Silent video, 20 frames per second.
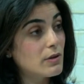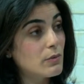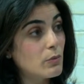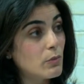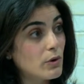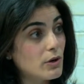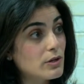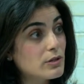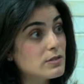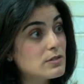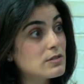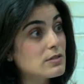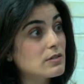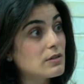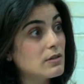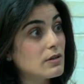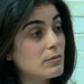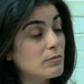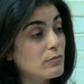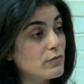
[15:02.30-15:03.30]
works
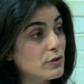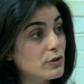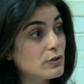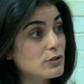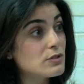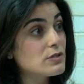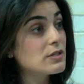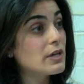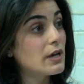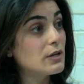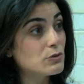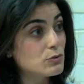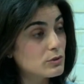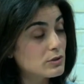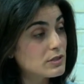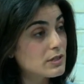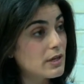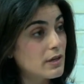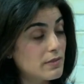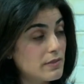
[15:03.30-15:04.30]
for your schedule
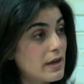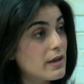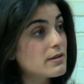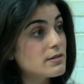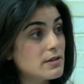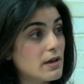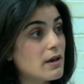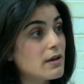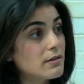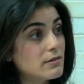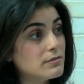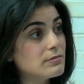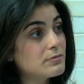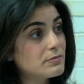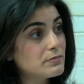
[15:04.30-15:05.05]
to get that done.